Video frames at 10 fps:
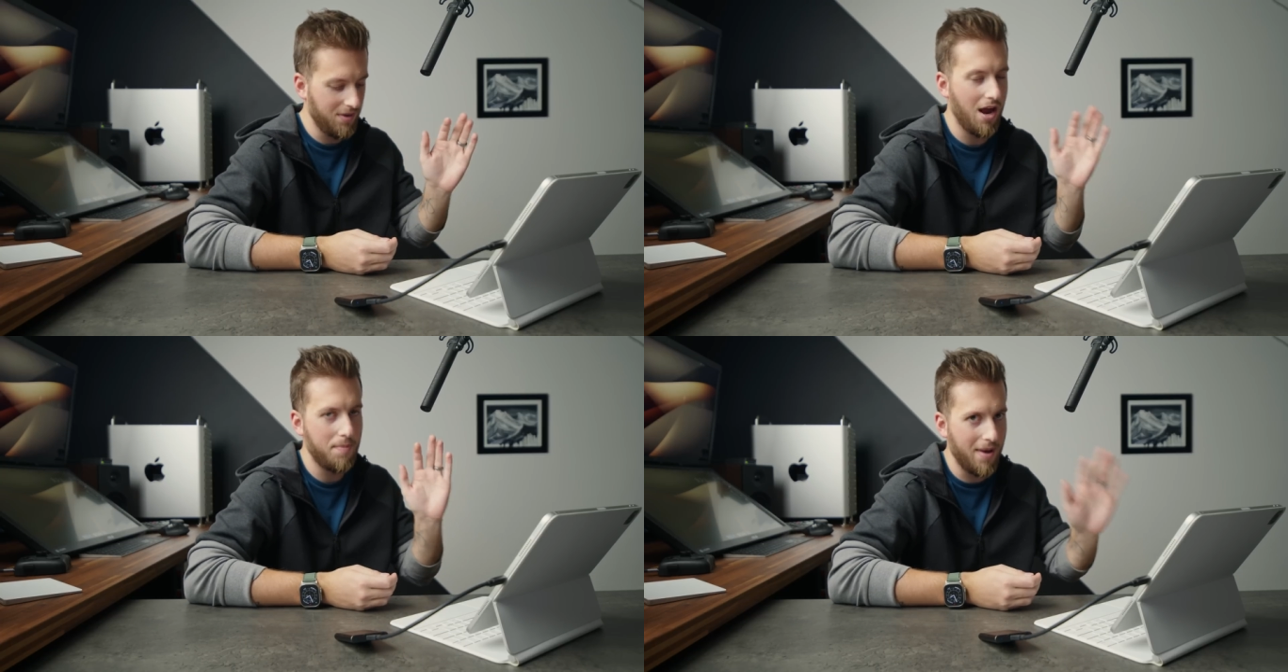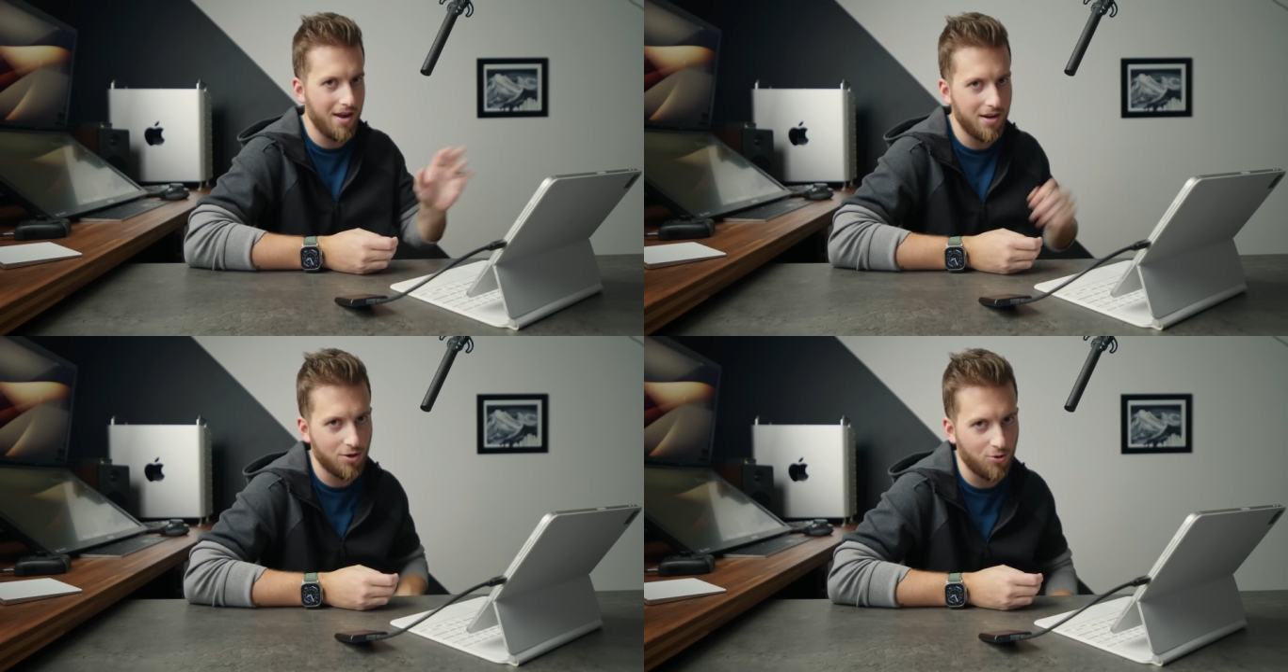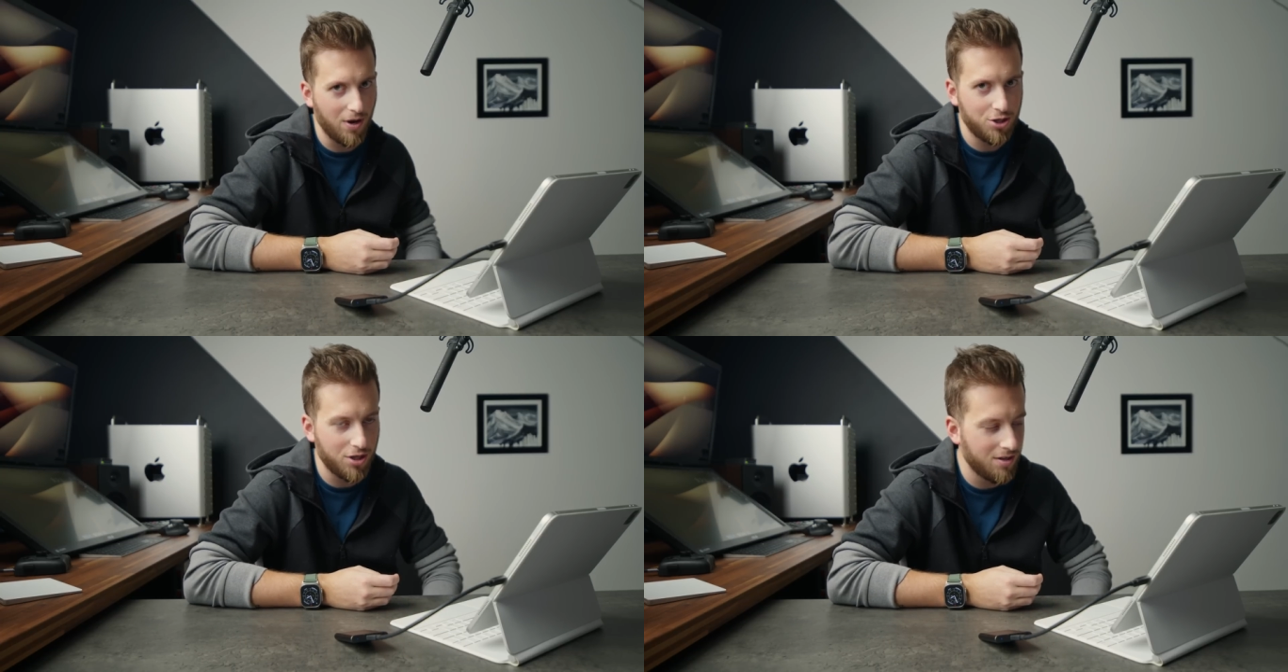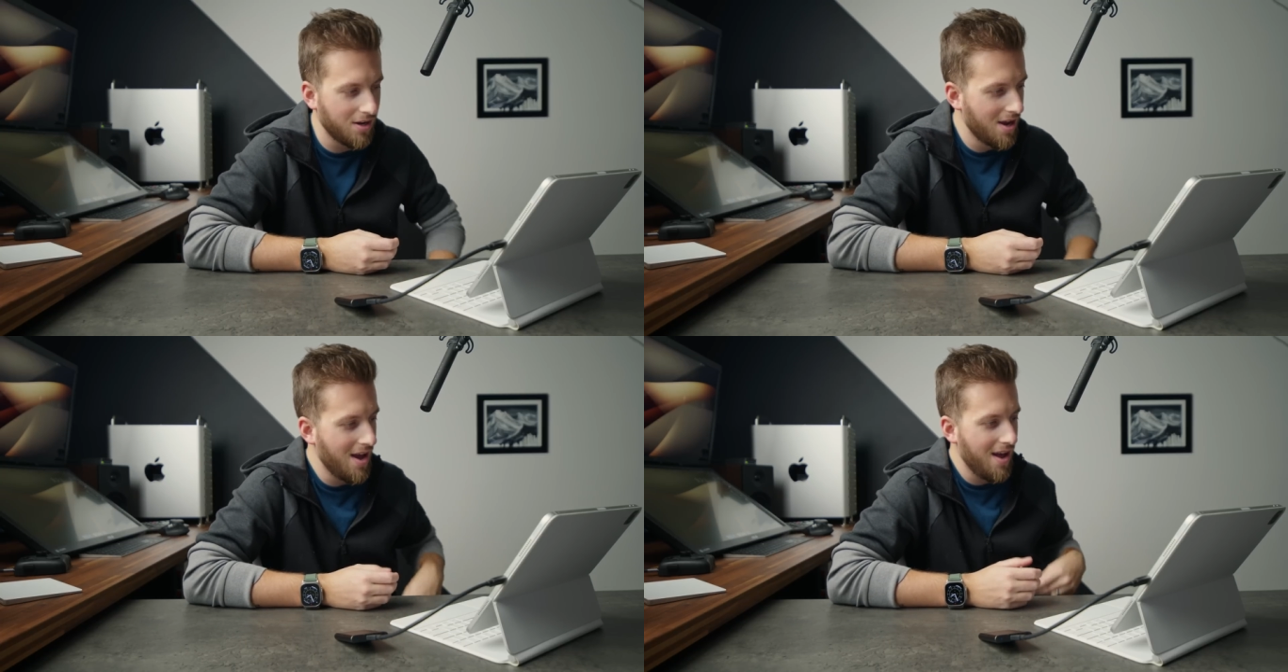iPad integration,
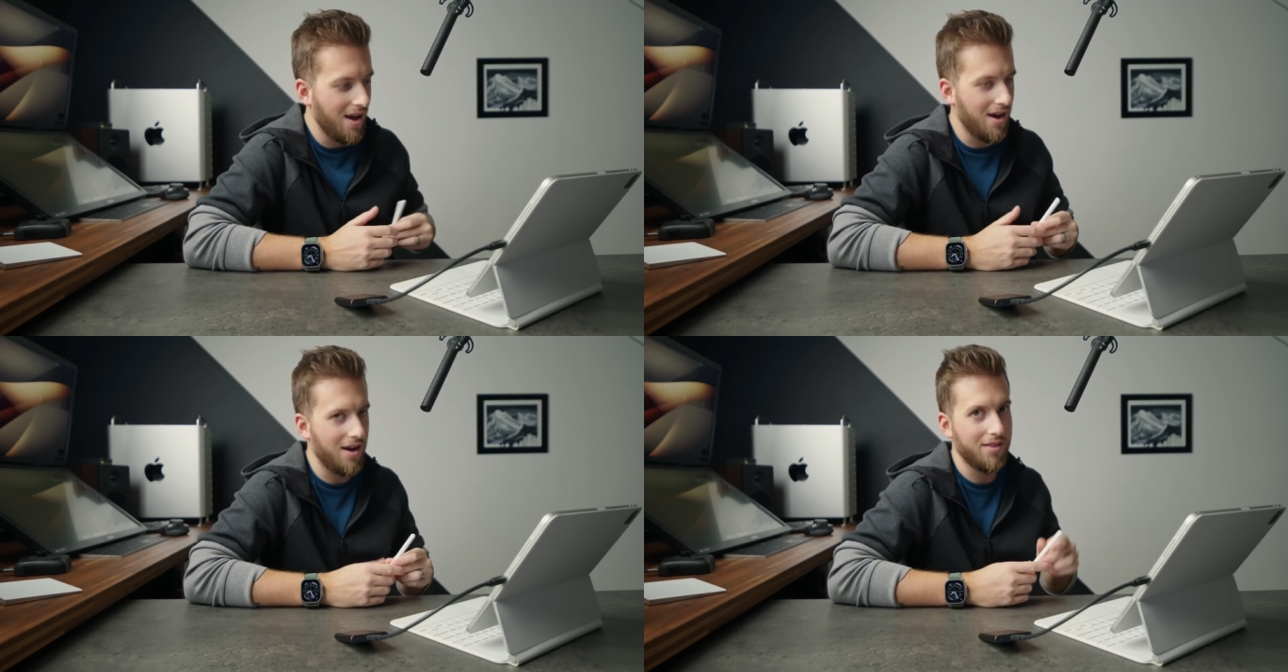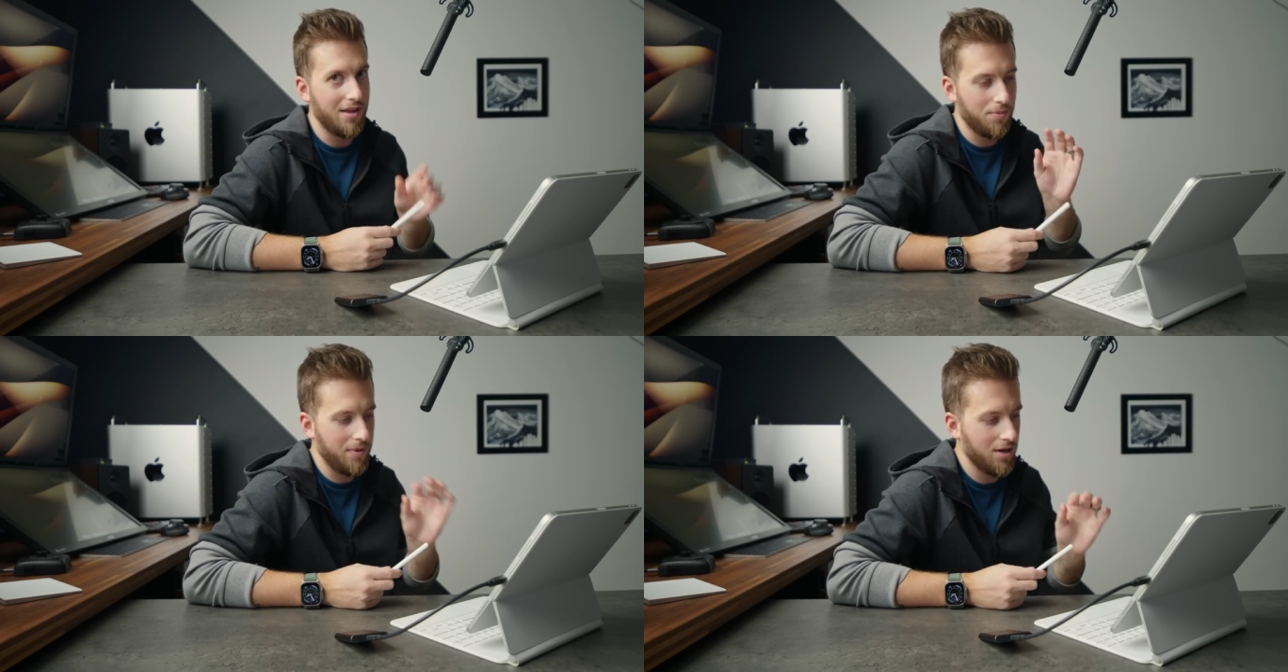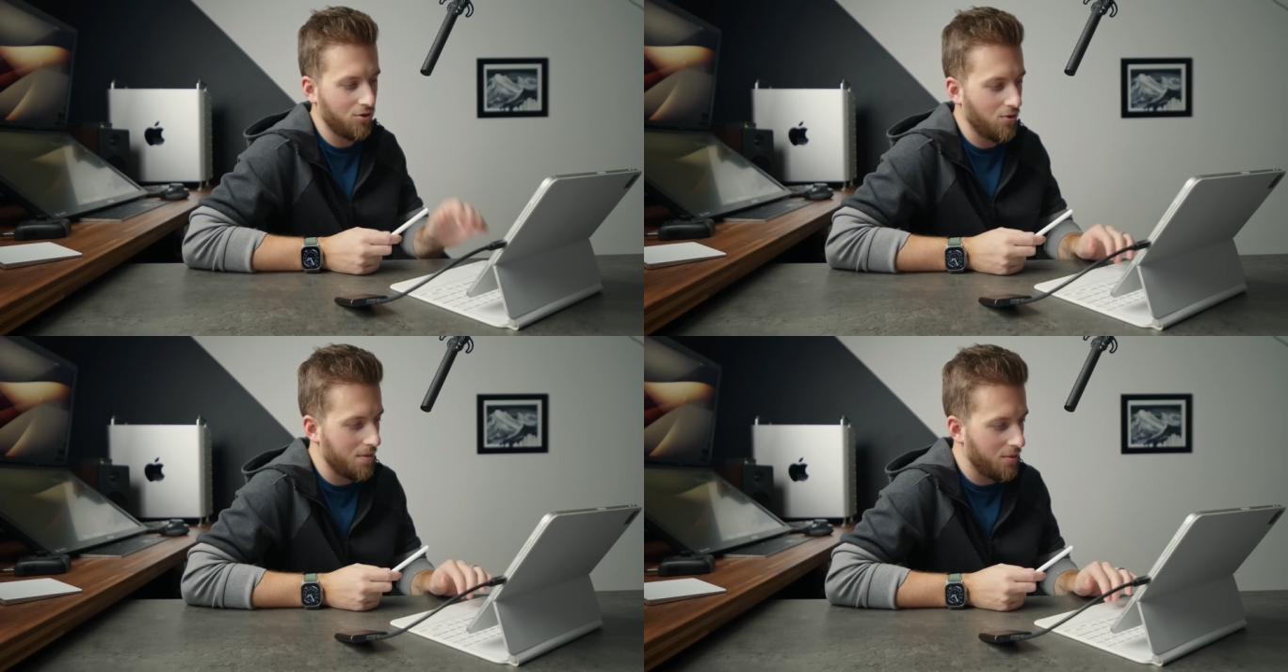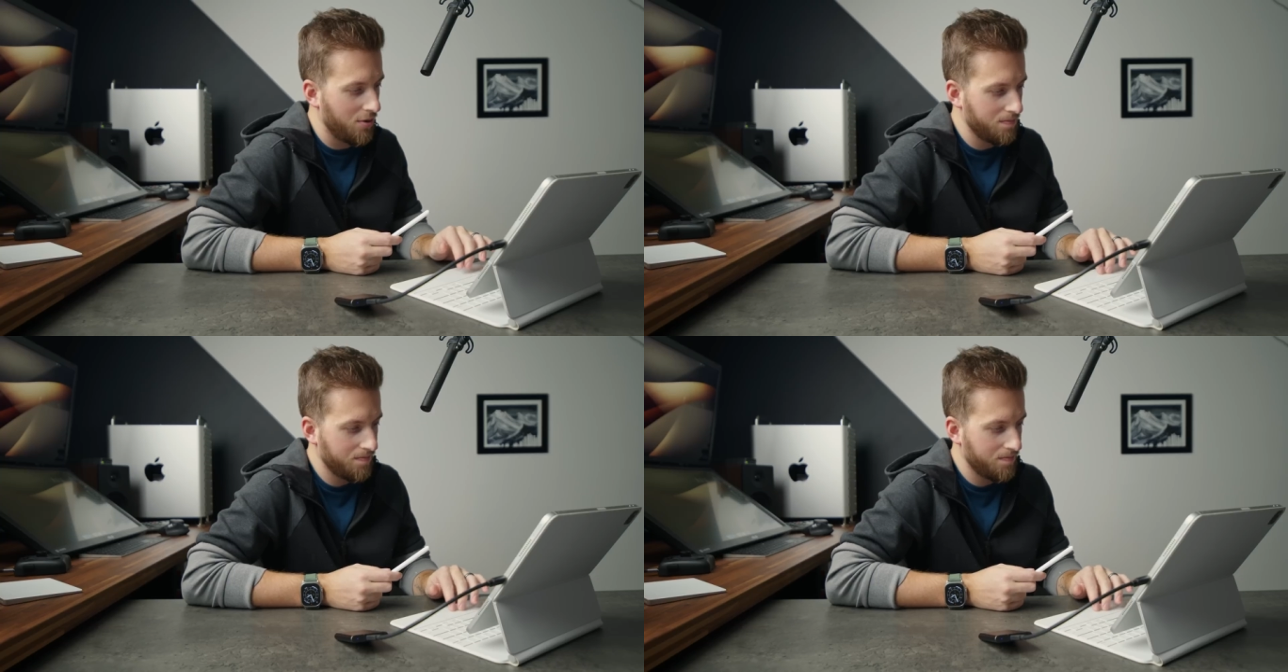uh, that would be incredible.